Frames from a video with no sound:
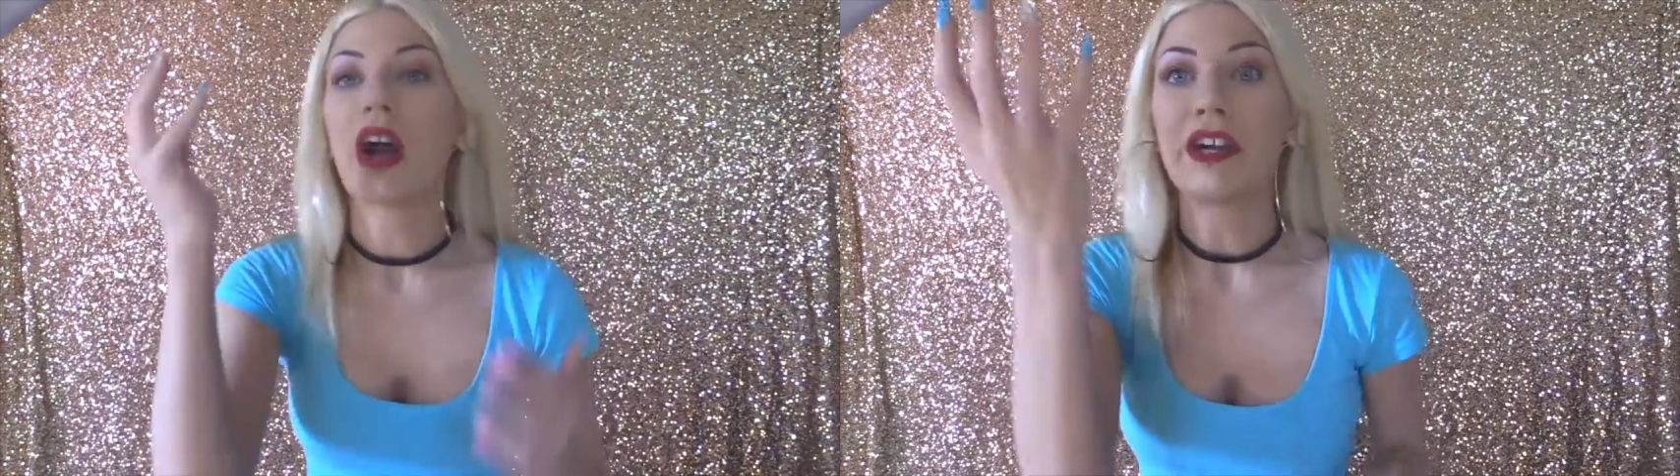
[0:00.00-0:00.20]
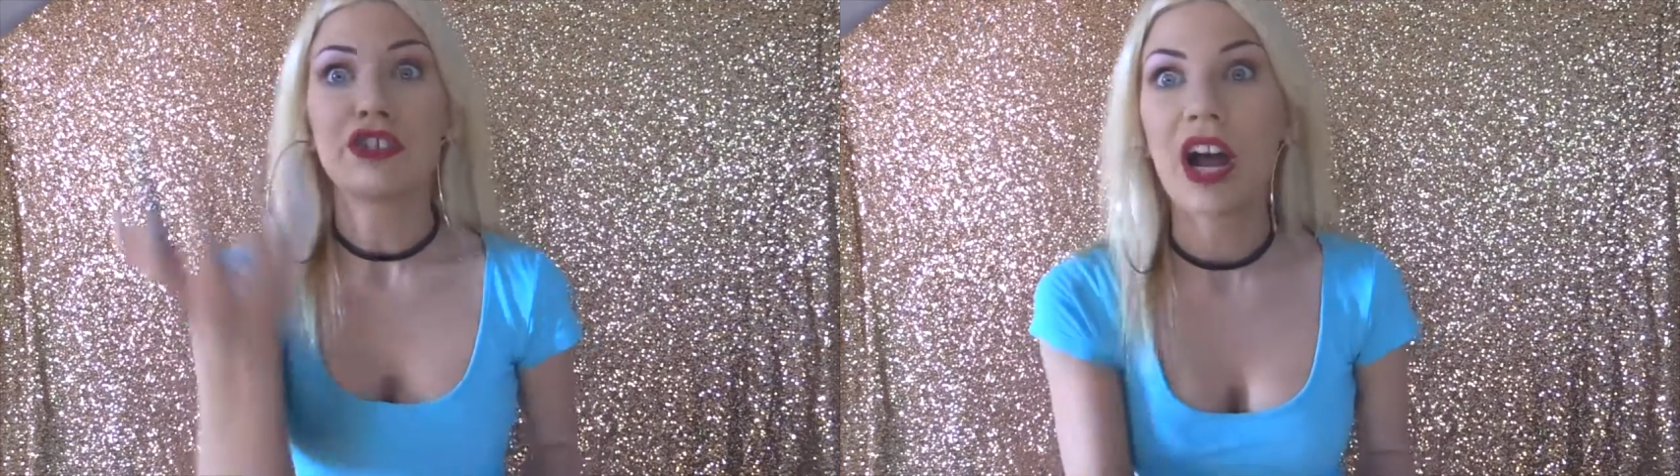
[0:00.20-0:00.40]

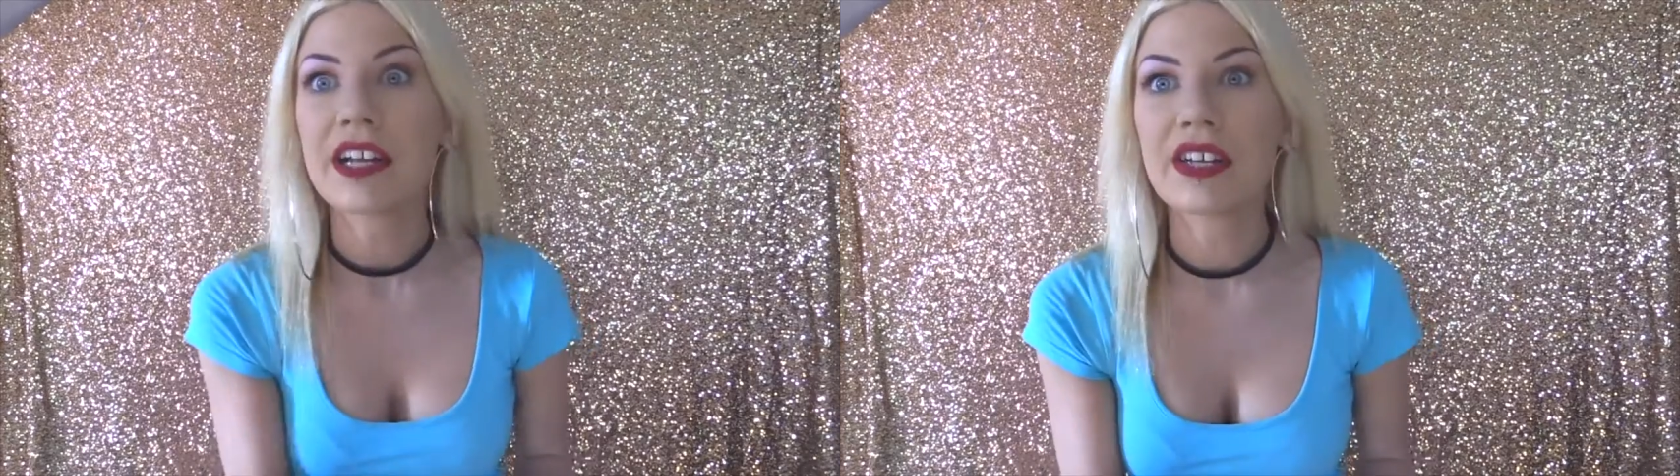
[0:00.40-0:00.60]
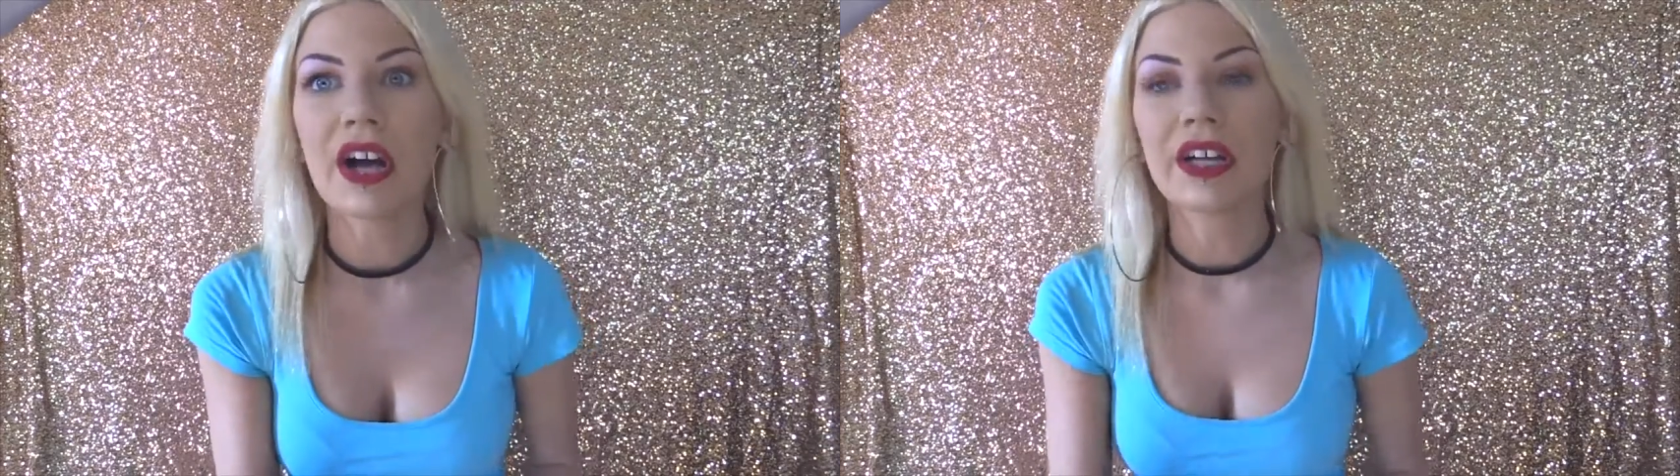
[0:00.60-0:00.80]
I
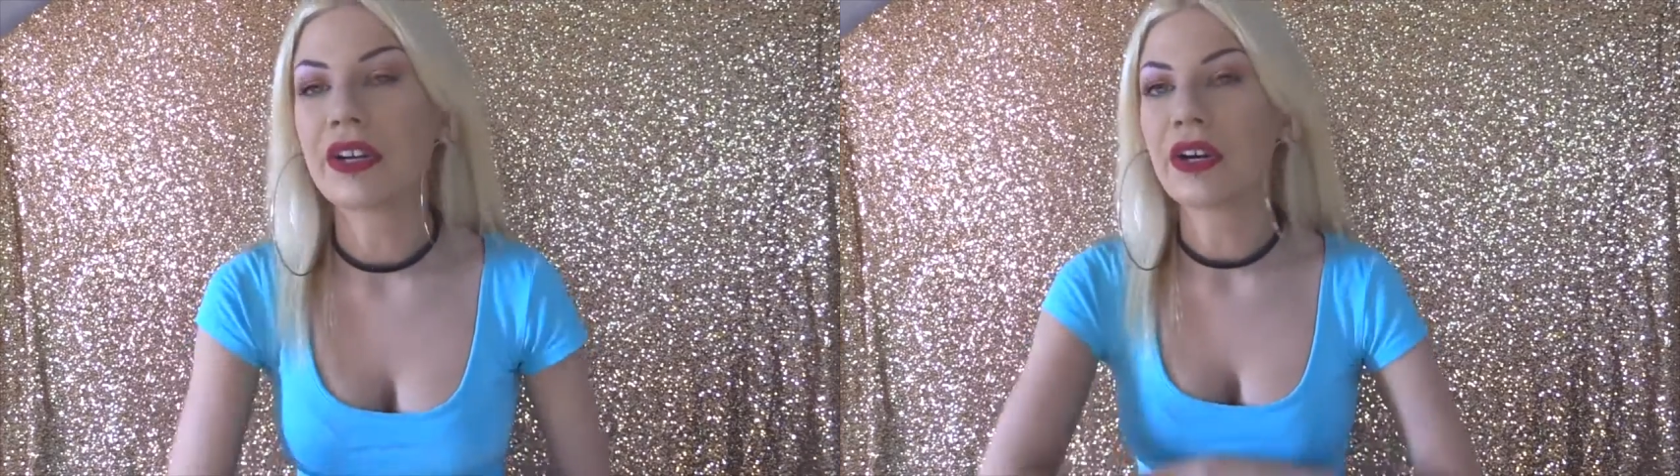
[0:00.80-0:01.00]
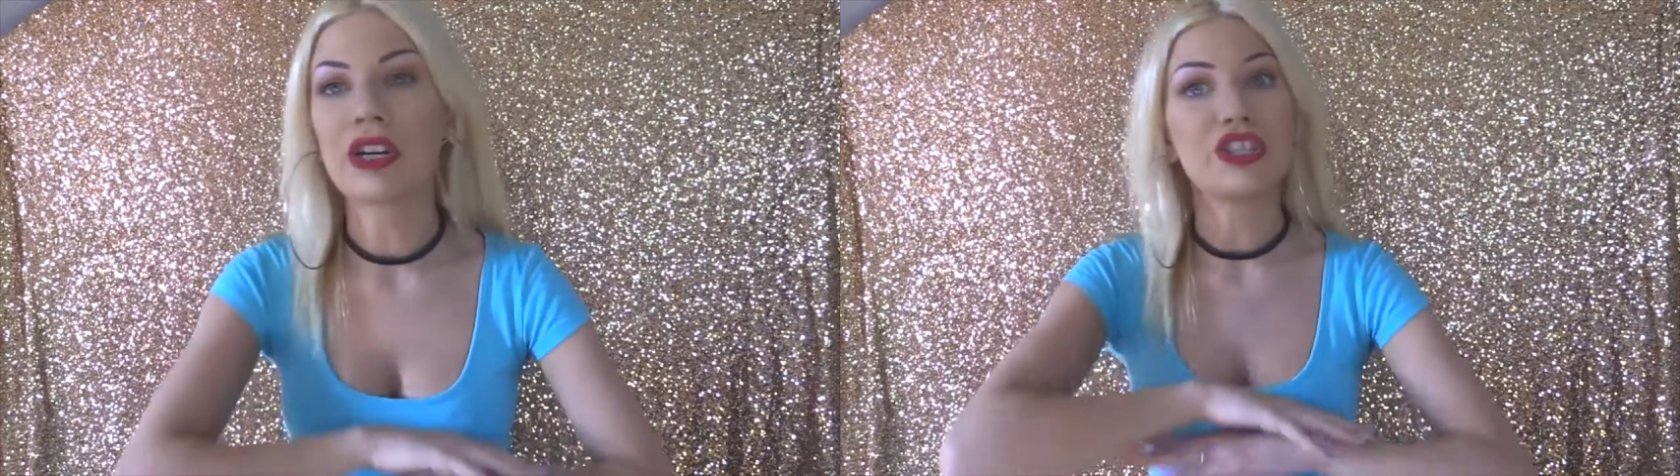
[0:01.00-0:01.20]
tried talking
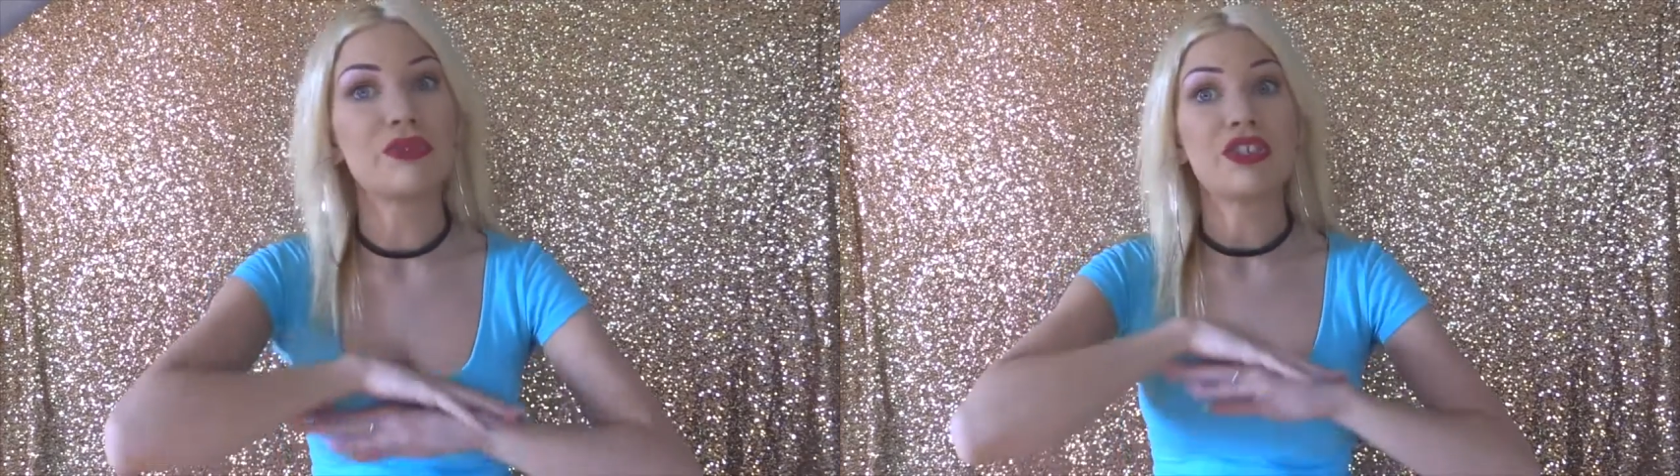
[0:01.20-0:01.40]
to her, she